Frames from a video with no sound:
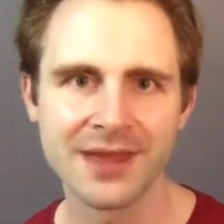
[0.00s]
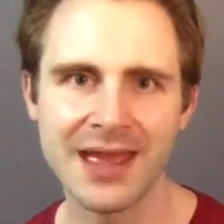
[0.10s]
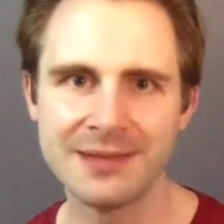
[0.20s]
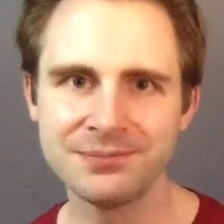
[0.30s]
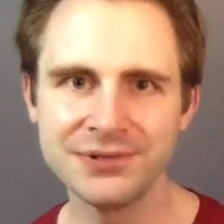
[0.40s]

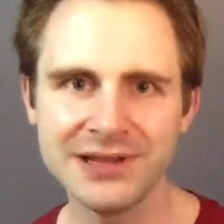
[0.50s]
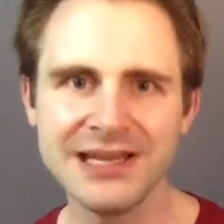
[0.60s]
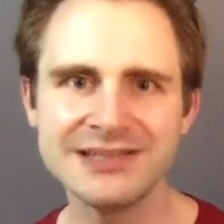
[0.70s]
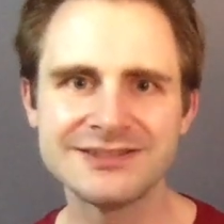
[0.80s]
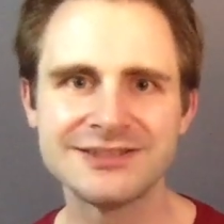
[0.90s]
And
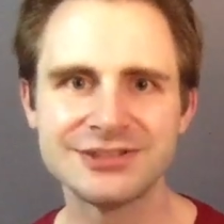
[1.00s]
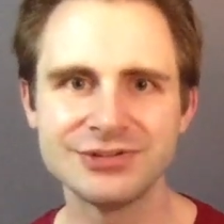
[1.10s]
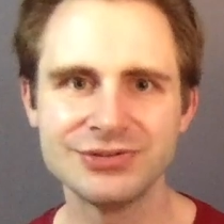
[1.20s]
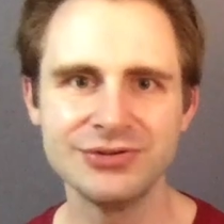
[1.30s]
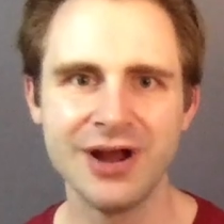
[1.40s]
please
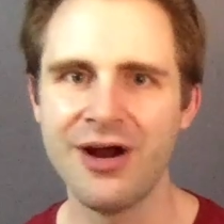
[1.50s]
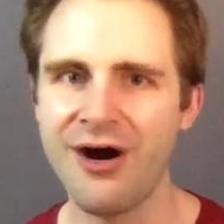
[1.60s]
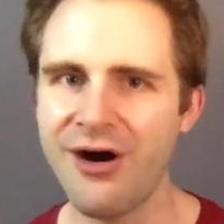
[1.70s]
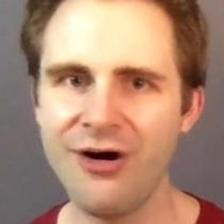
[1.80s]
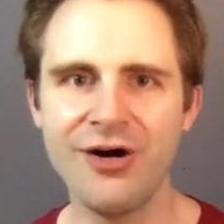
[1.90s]
do
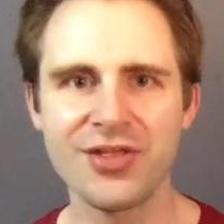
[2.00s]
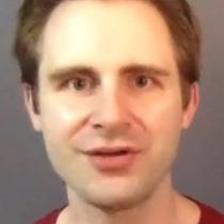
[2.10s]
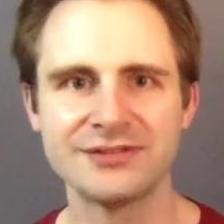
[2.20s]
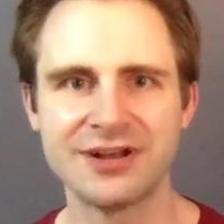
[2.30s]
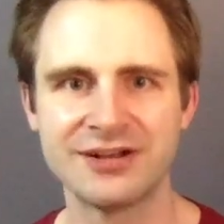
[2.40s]
all
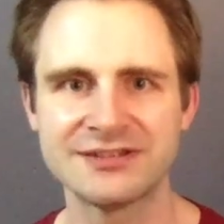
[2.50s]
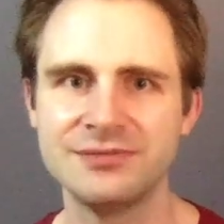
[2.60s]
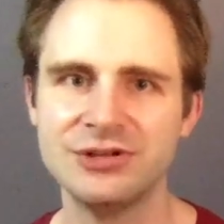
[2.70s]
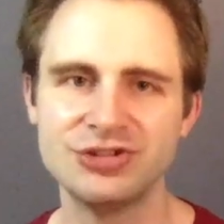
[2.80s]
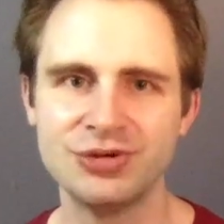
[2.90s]
those awesome
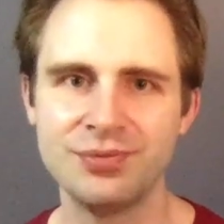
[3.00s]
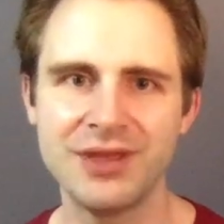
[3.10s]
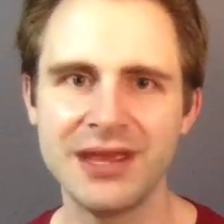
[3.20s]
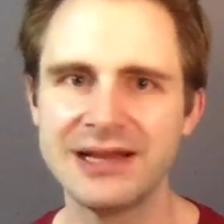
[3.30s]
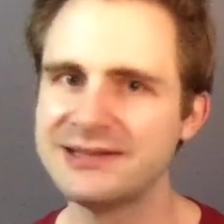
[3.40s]
YouTube
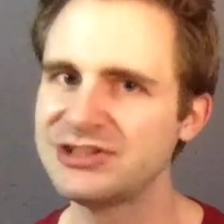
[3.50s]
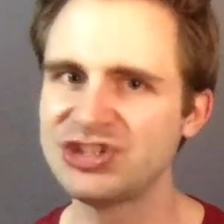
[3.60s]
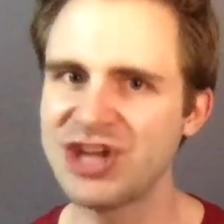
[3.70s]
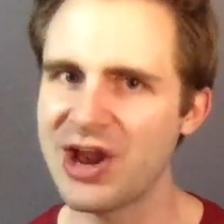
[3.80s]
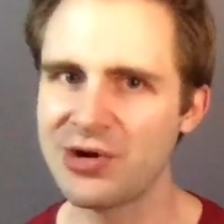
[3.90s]
things.
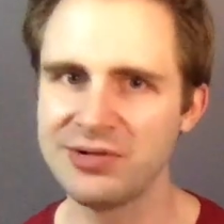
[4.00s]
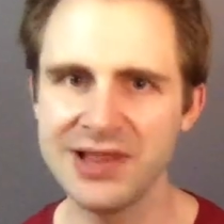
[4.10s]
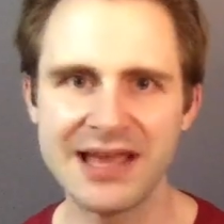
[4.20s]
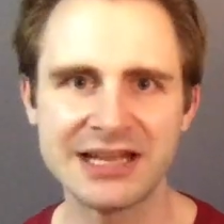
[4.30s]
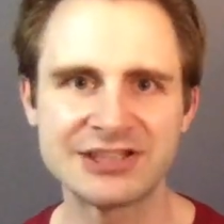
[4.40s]
Share,
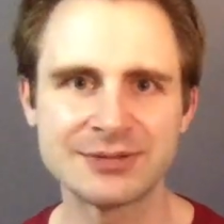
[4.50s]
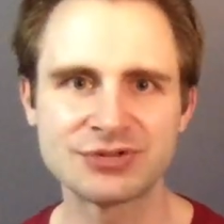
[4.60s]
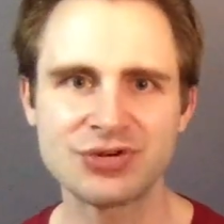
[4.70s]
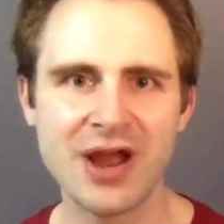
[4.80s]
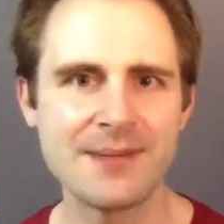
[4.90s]
like,
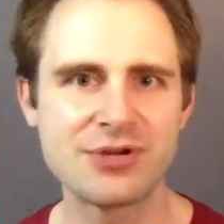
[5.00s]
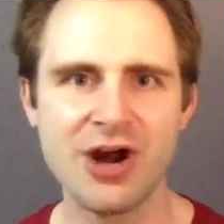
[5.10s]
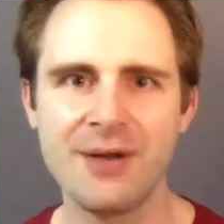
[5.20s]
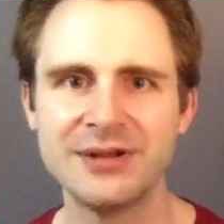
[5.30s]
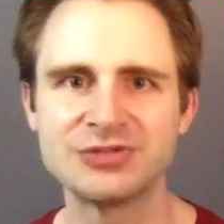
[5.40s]
subscribe,
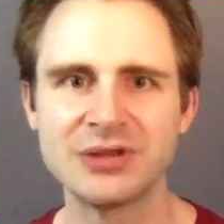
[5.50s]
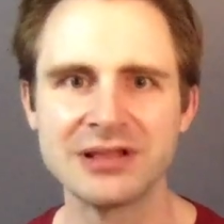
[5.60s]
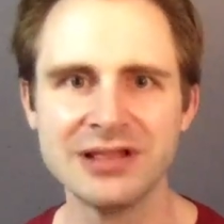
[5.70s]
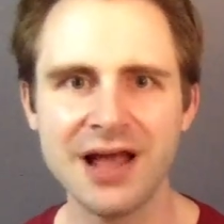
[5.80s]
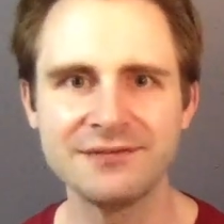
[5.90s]
comment. We'd
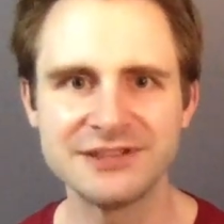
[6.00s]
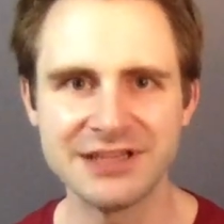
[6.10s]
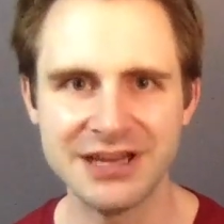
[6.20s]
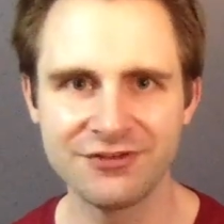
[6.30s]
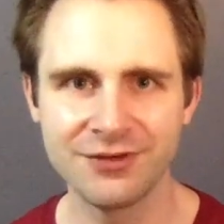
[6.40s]
love to
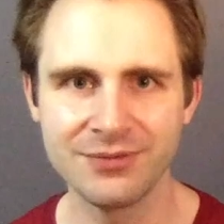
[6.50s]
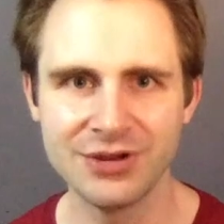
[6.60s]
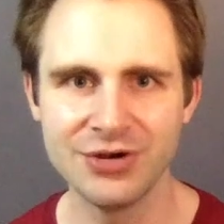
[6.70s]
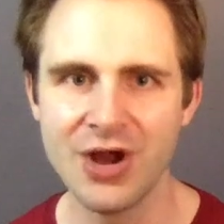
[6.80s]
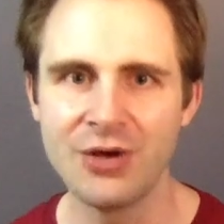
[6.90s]
hear from you.